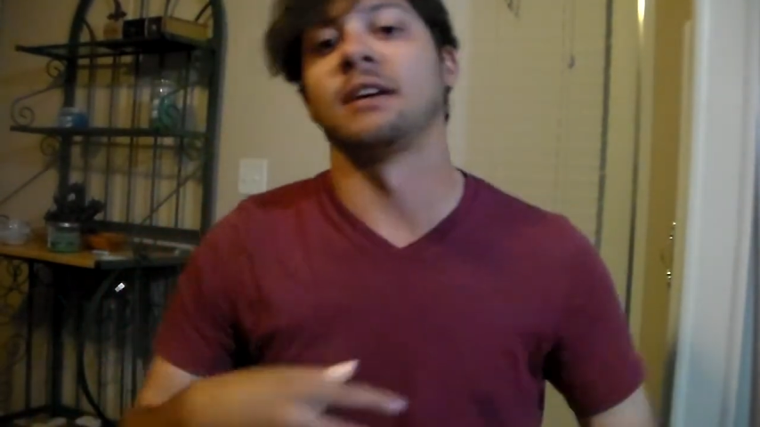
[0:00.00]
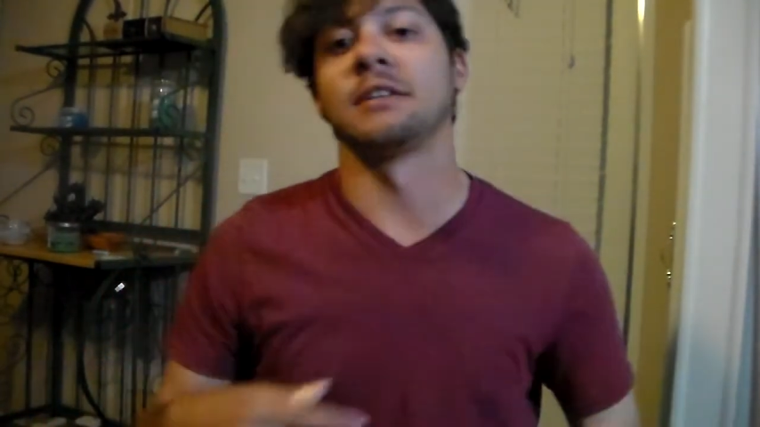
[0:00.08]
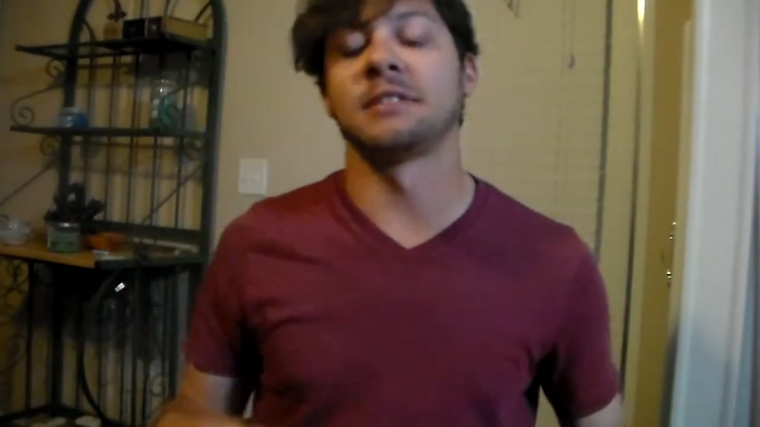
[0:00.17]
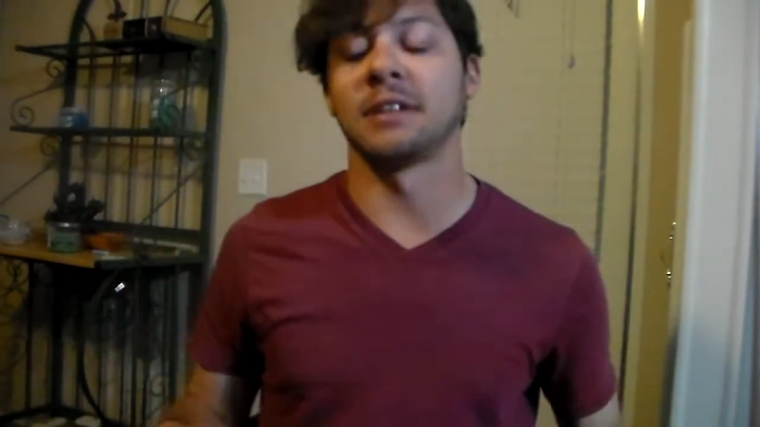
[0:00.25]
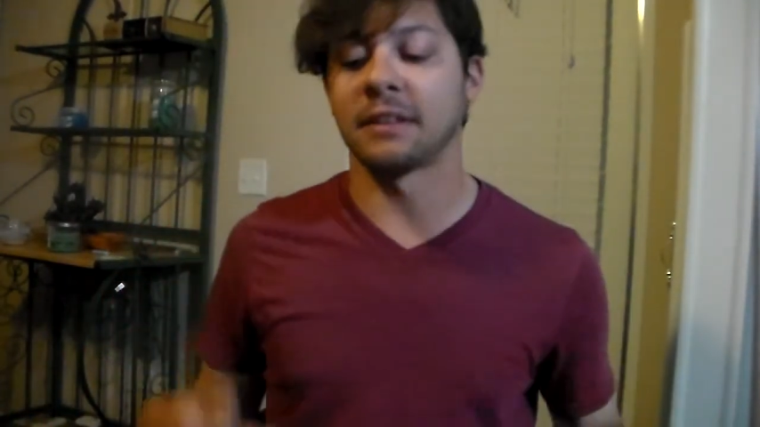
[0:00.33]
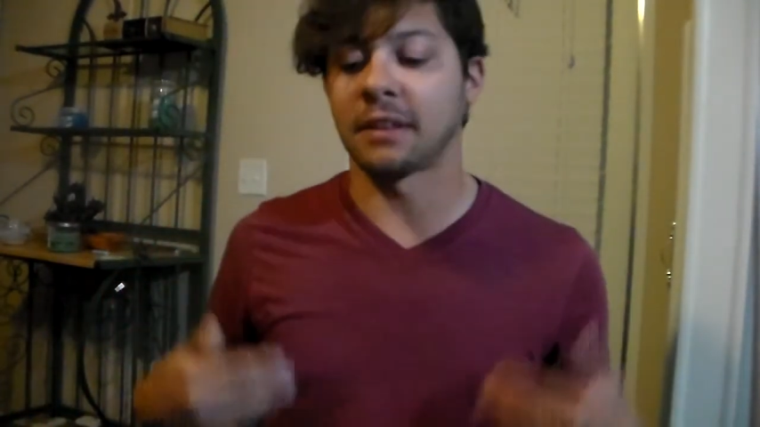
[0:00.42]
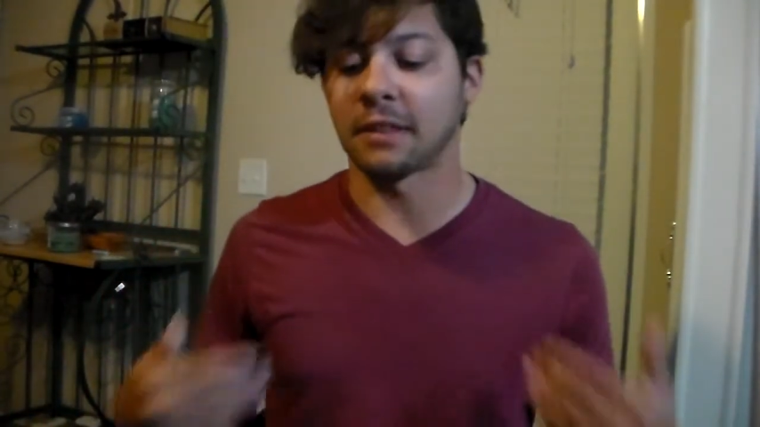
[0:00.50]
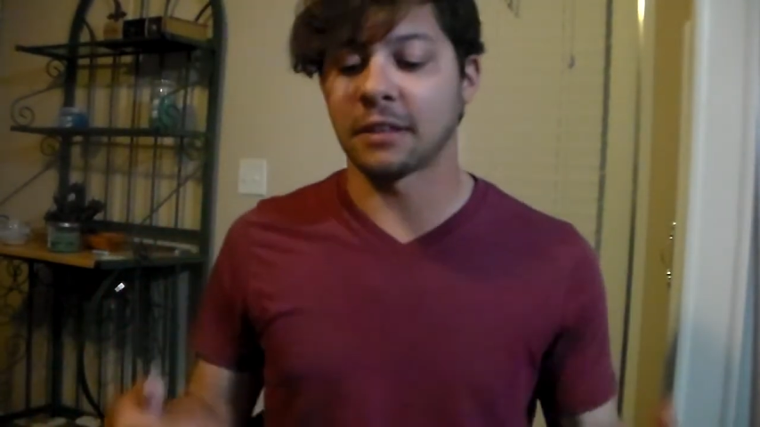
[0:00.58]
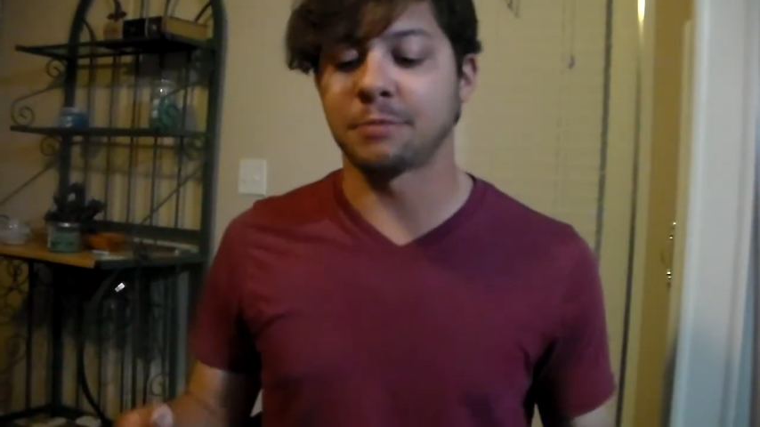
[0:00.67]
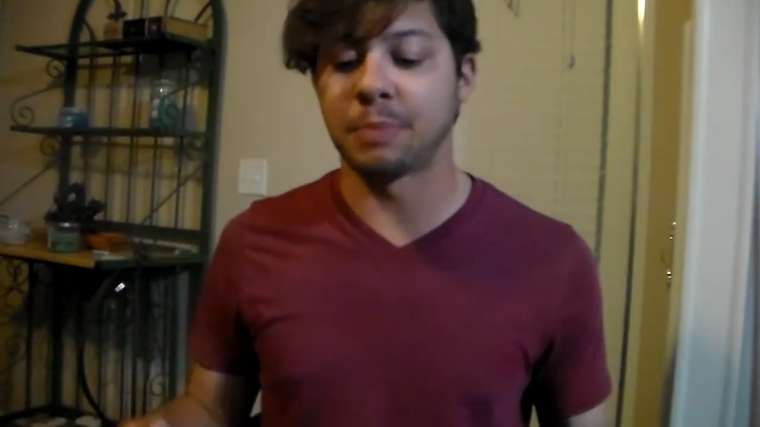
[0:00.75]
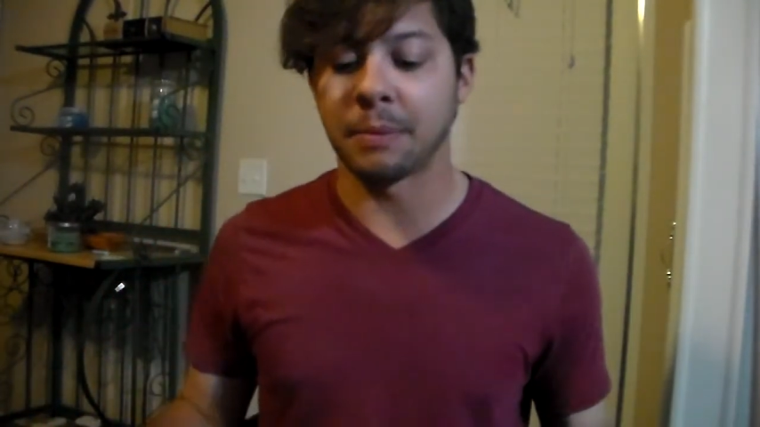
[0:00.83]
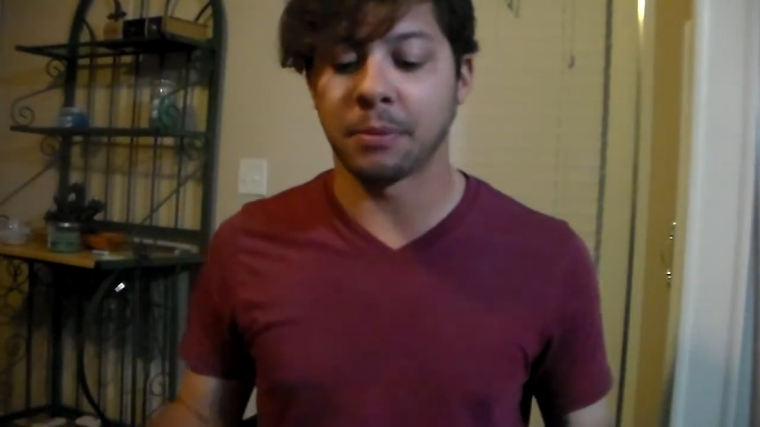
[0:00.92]
seeing that
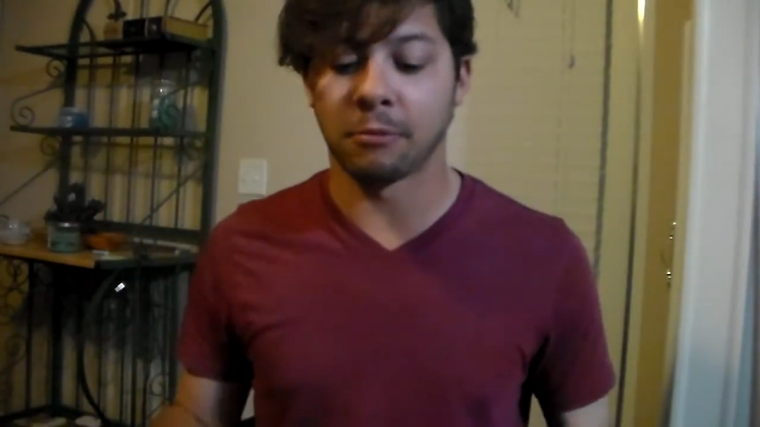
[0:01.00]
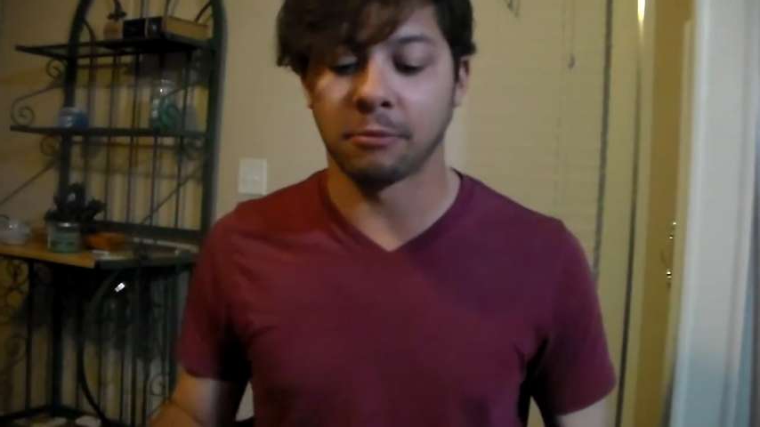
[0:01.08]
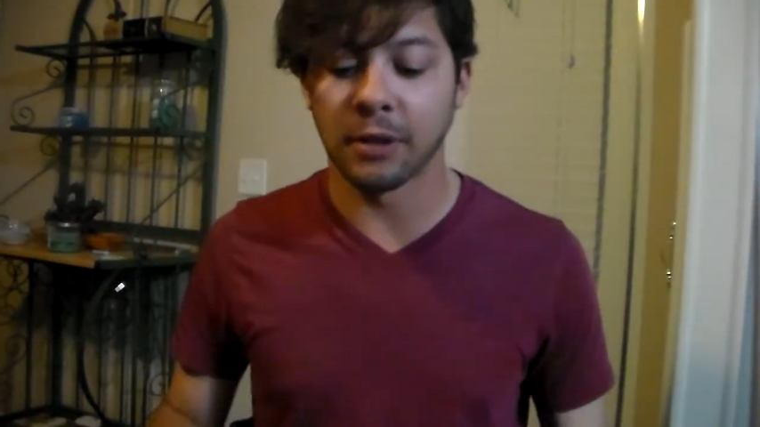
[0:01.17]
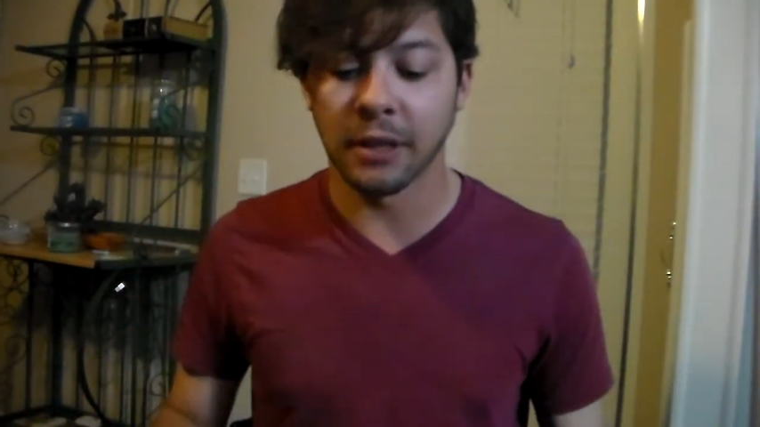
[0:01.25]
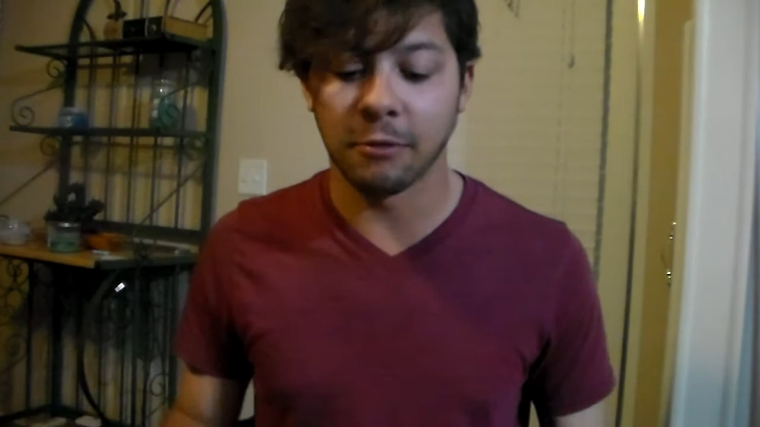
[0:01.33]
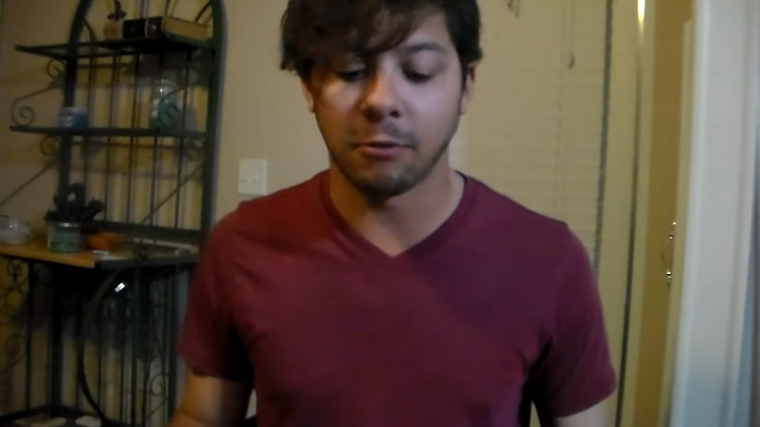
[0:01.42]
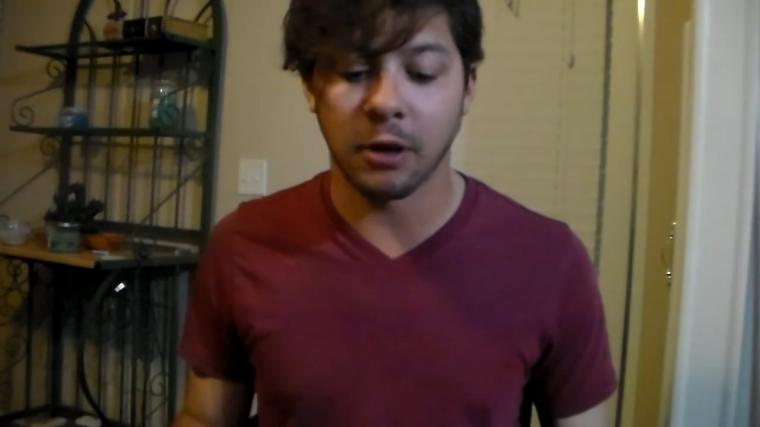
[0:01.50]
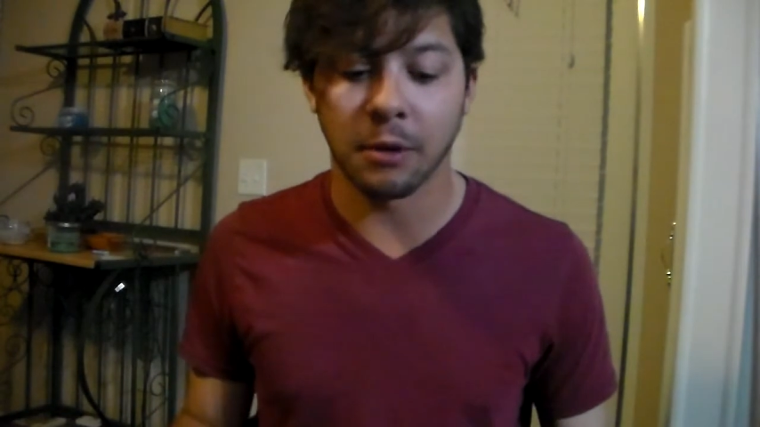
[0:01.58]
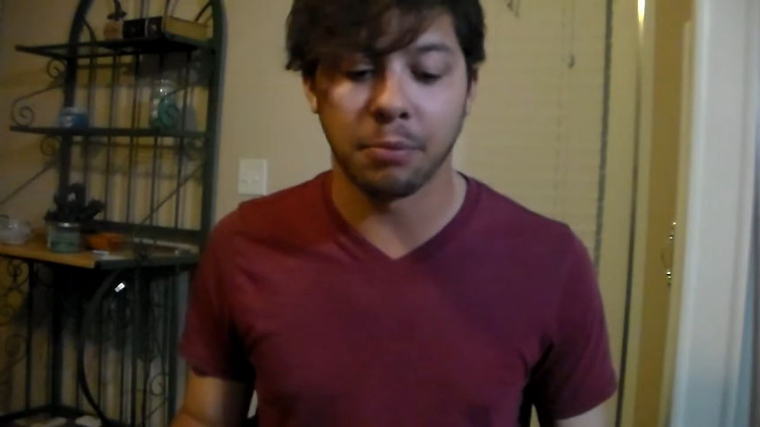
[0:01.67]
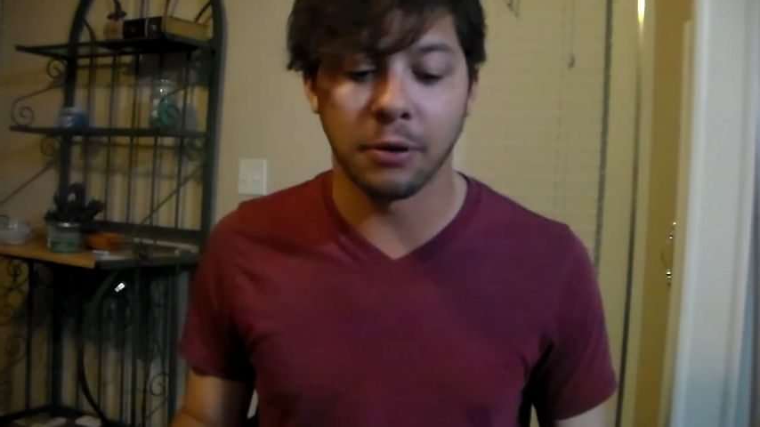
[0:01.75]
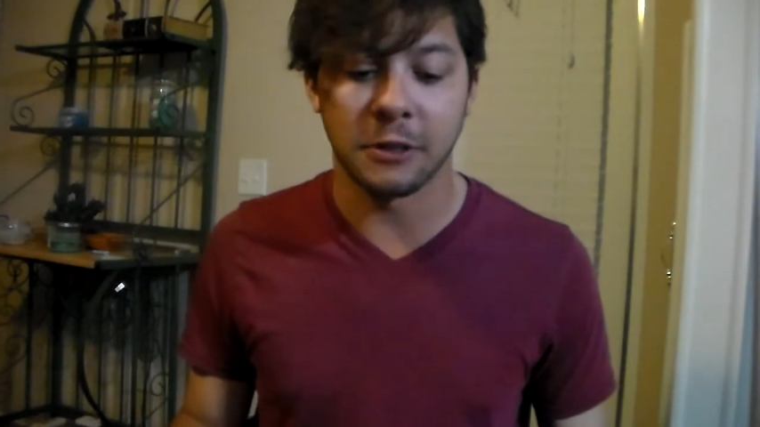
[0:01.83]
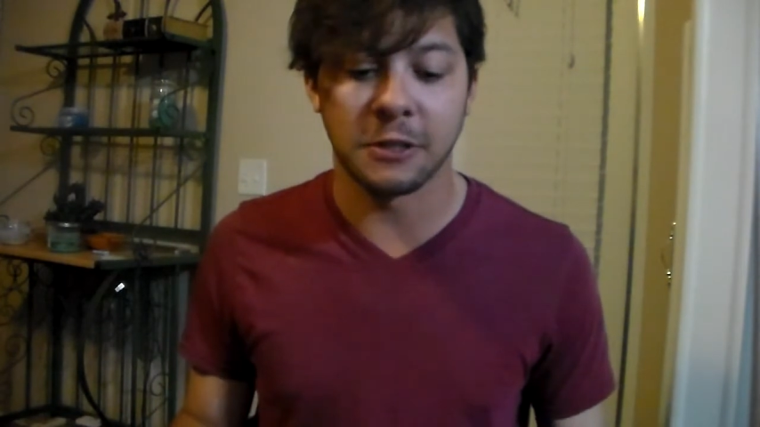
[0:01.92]
these people really
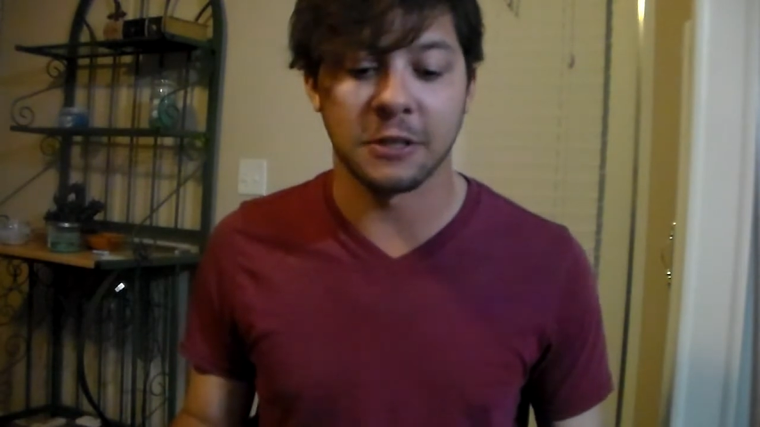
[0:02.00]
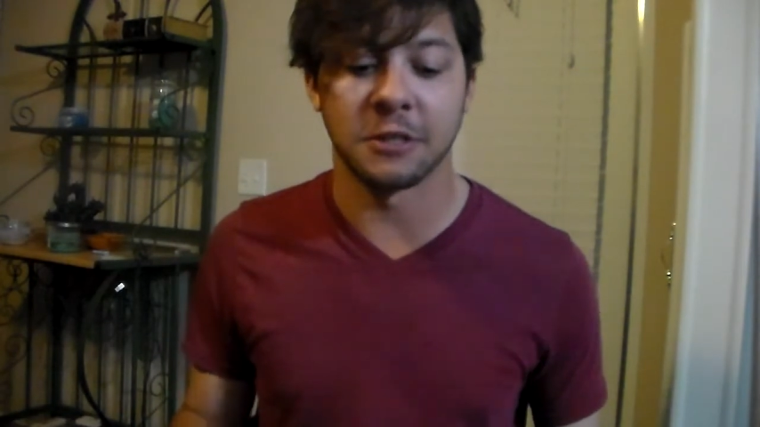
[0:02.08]
want to push